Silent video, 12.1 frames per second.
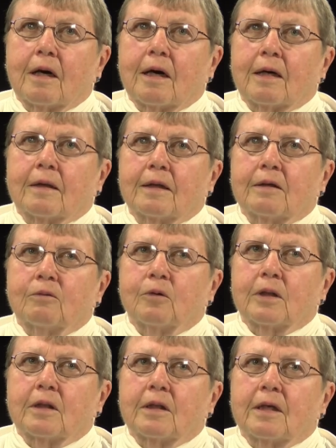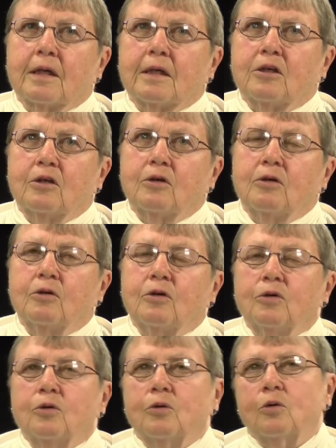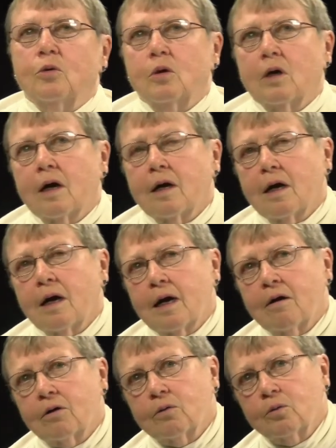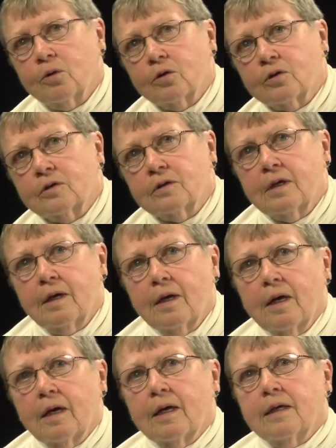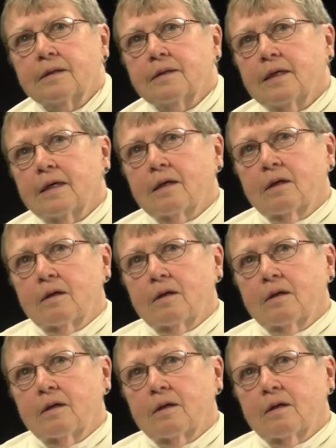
I think what they do, how it works, is they